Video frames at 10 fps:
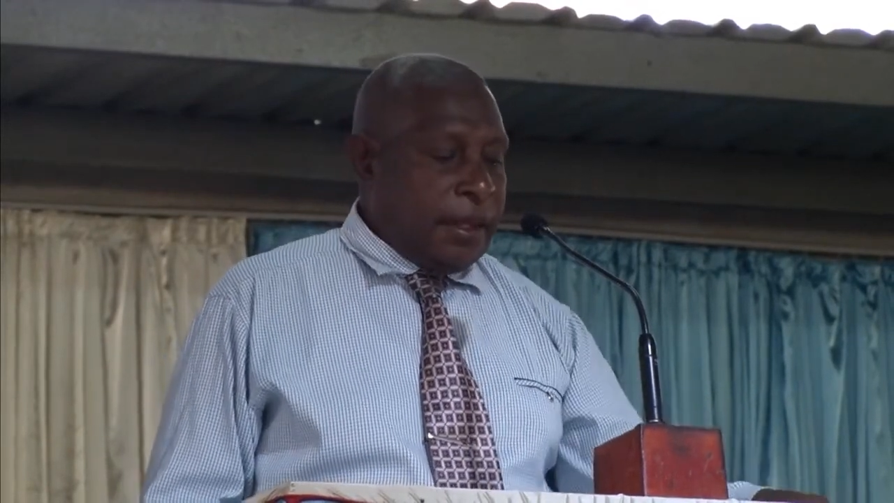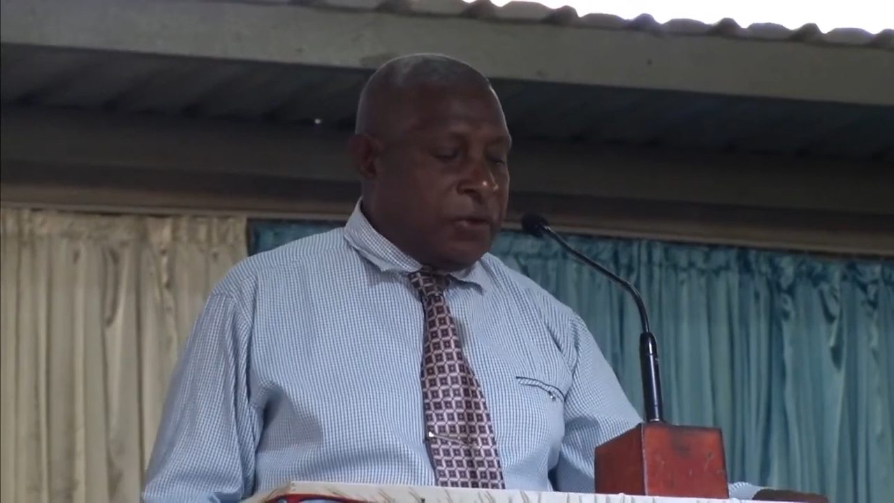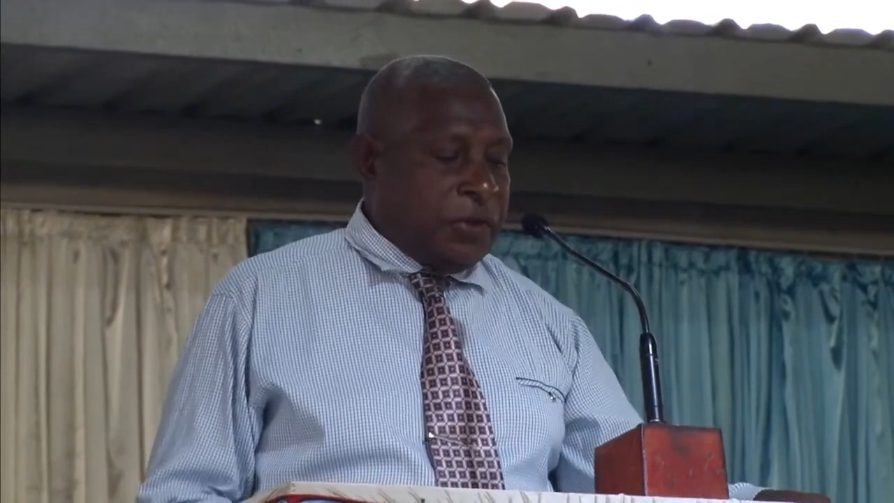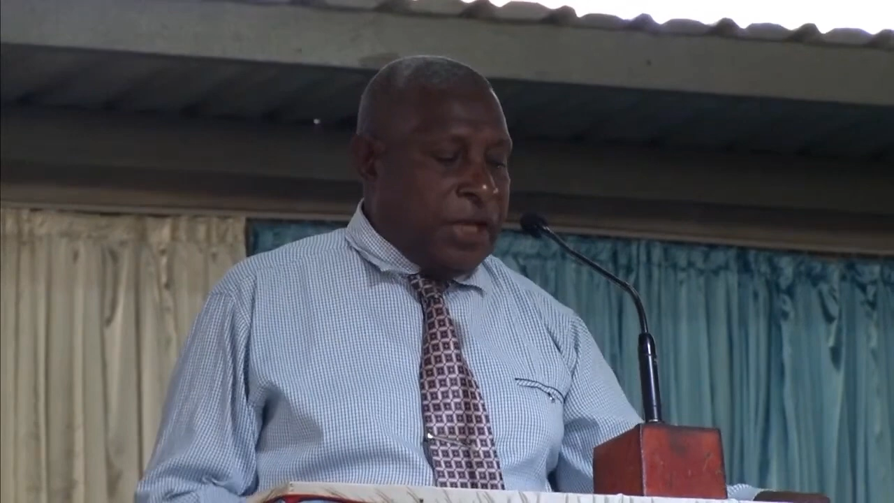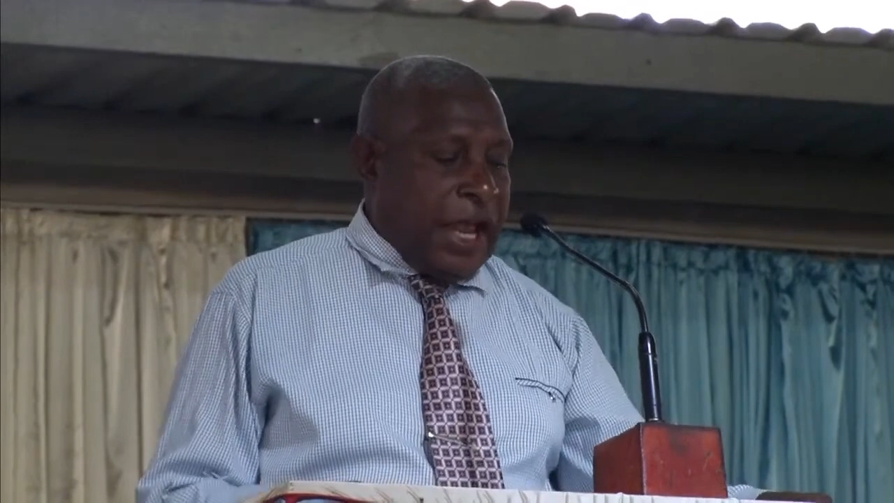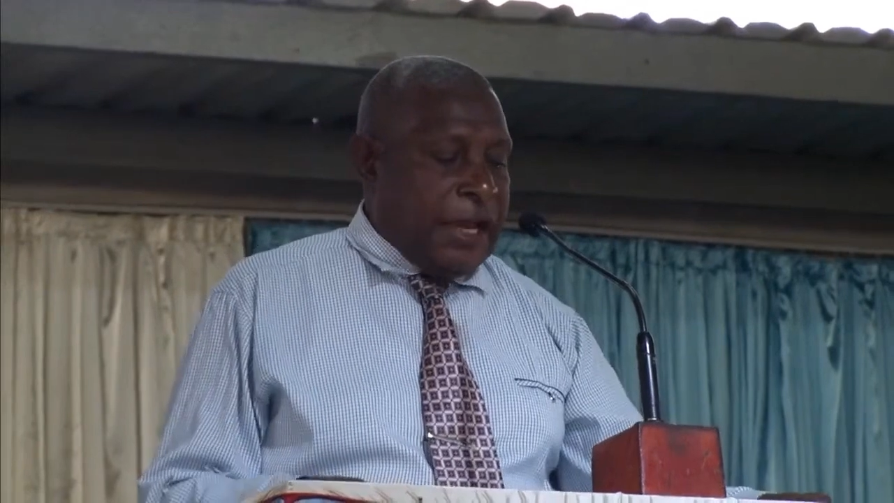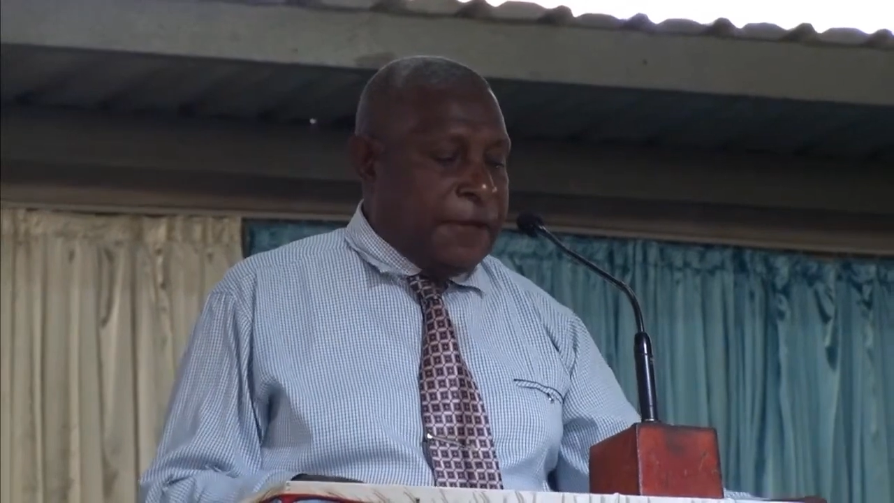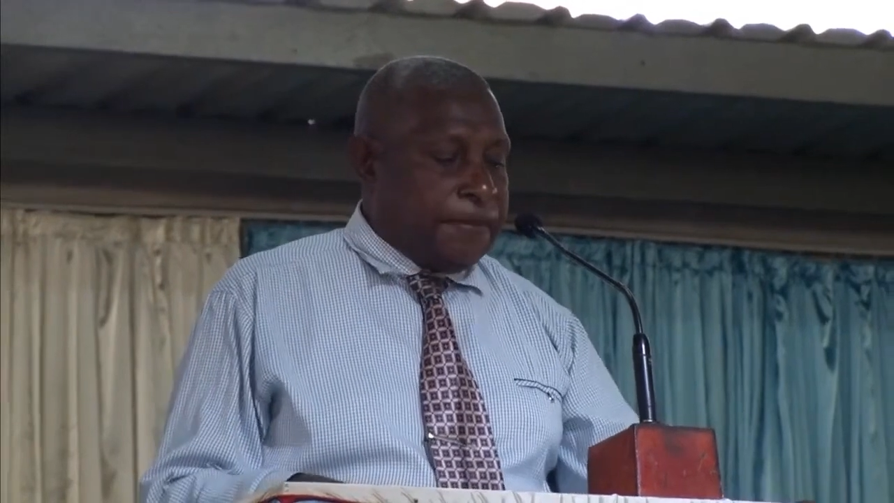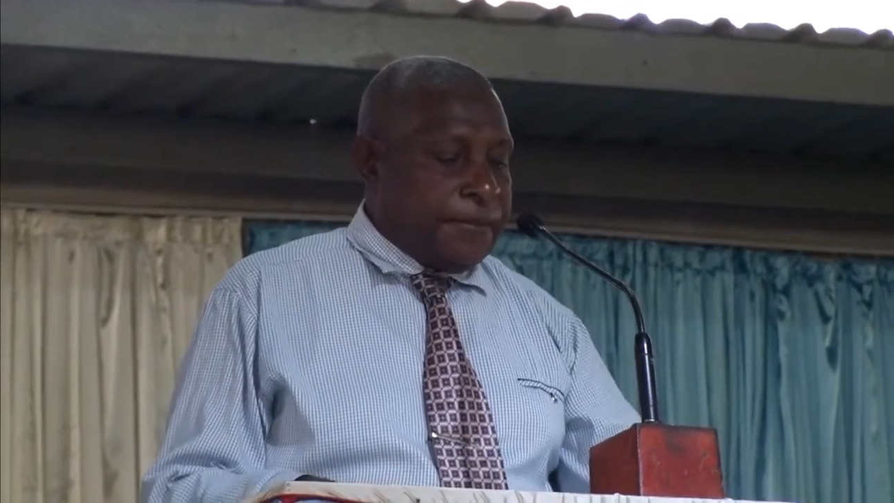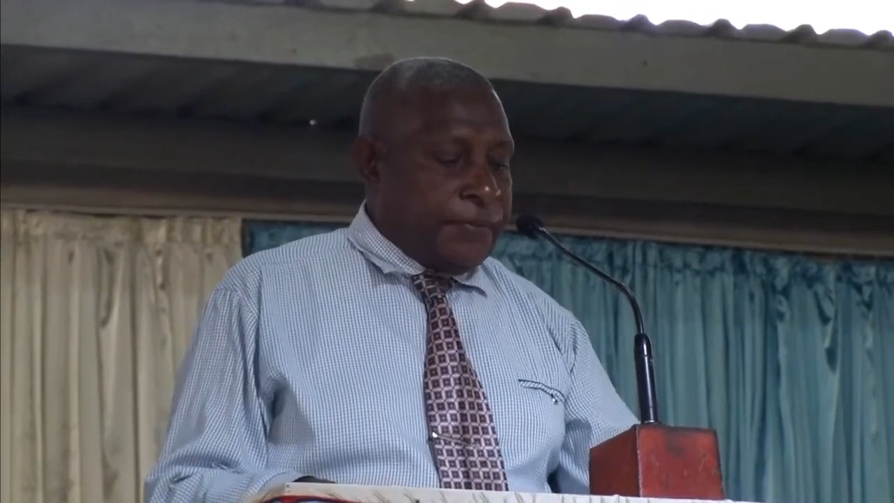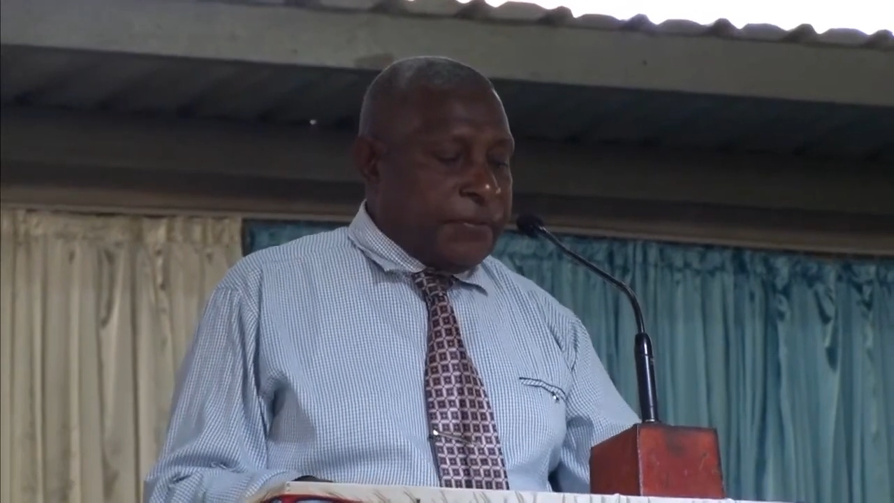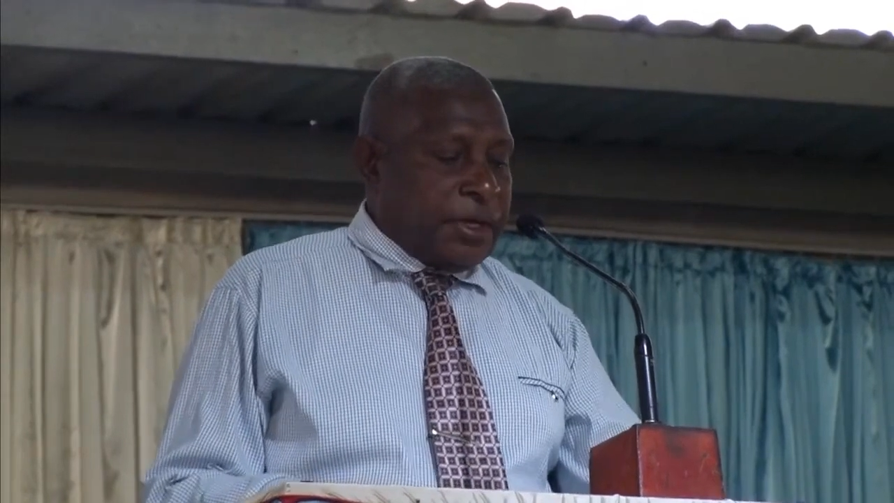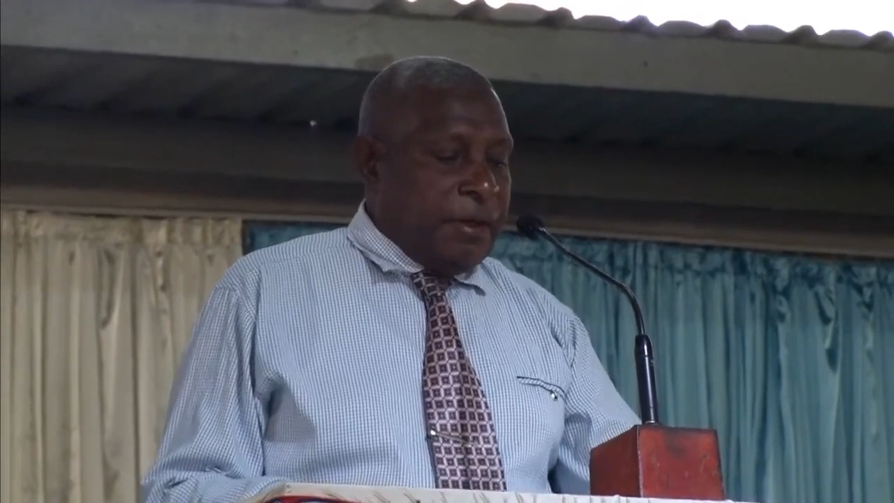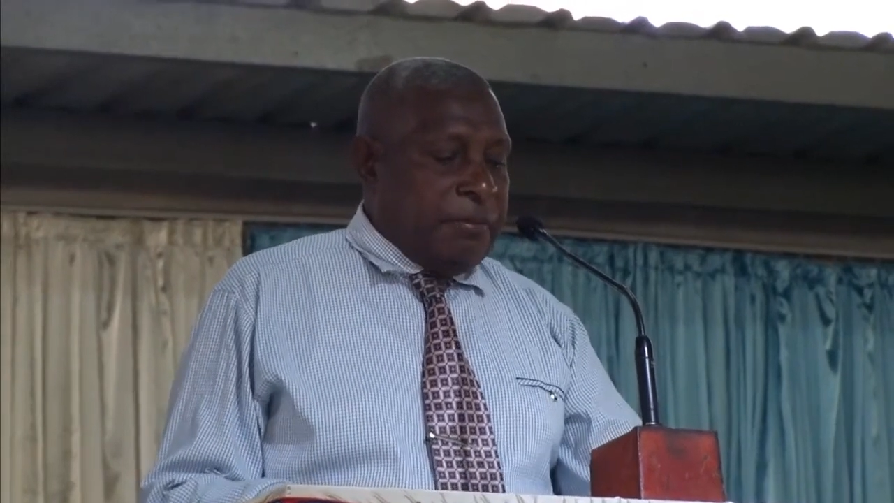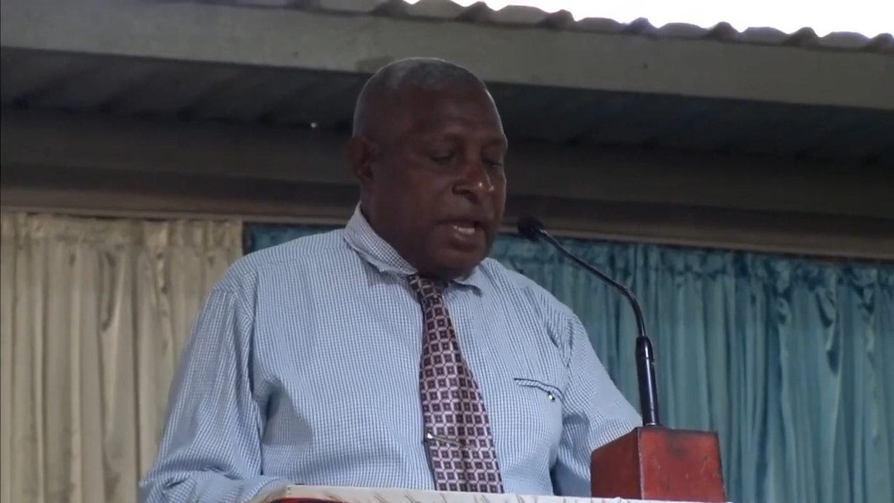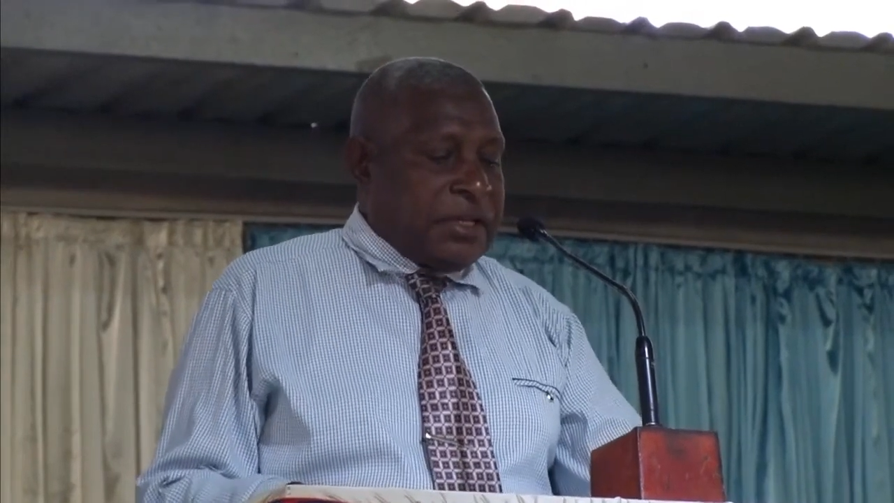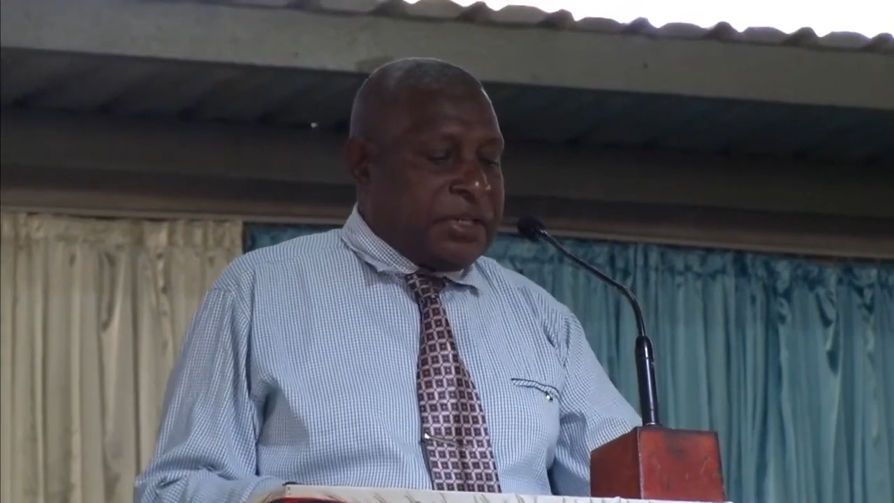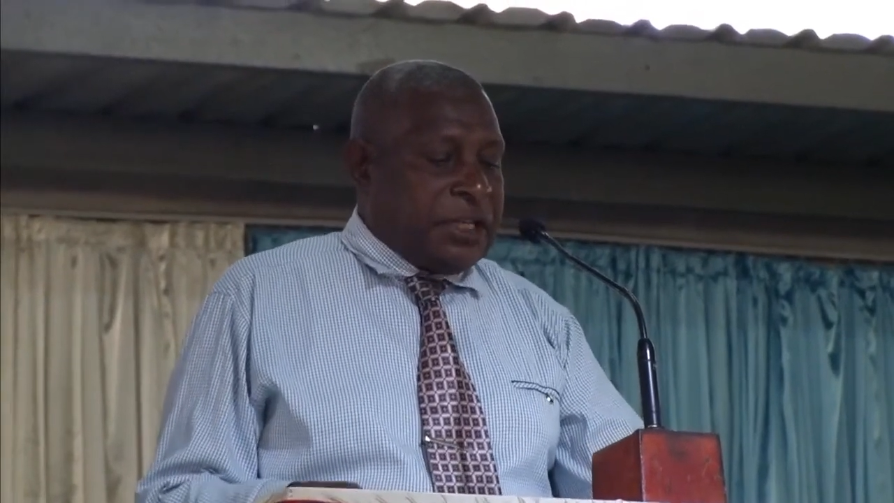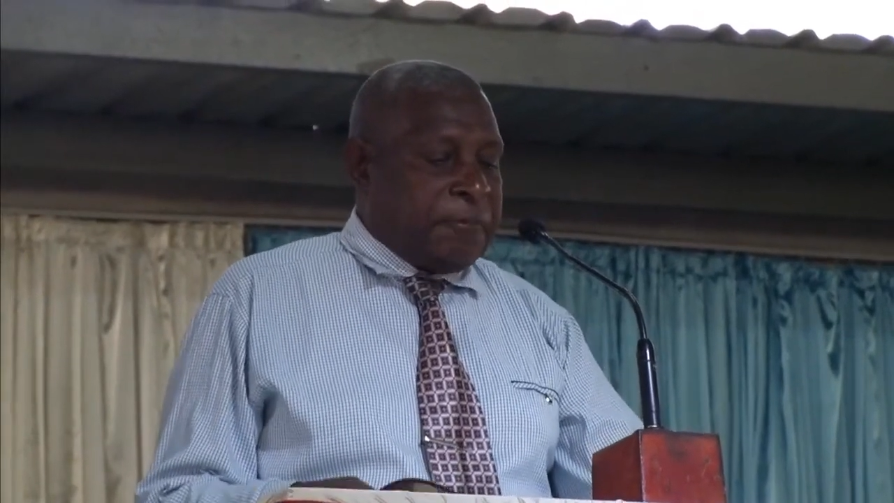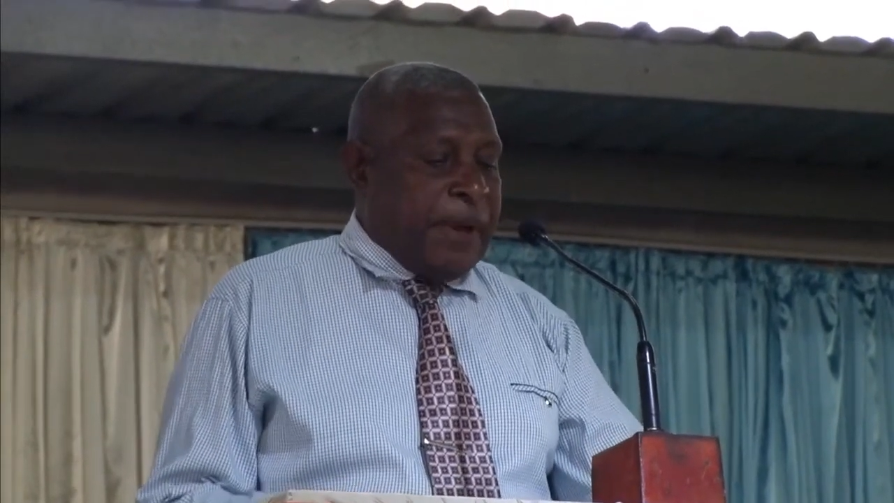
Now today, message